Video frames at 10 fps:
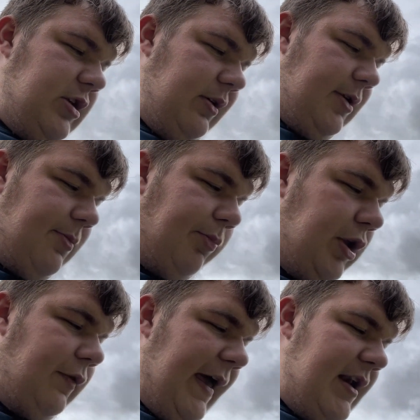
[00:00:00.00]
I'm going to
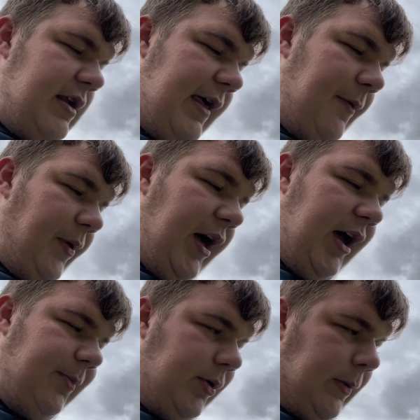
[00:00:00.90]
block the end of that
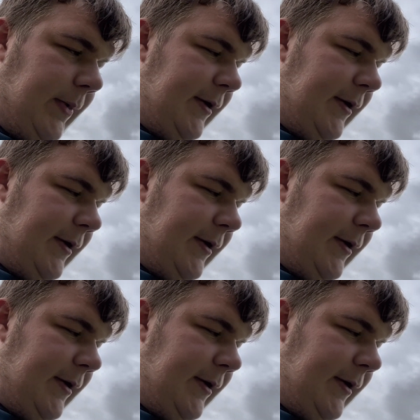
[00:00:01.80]
pipe up,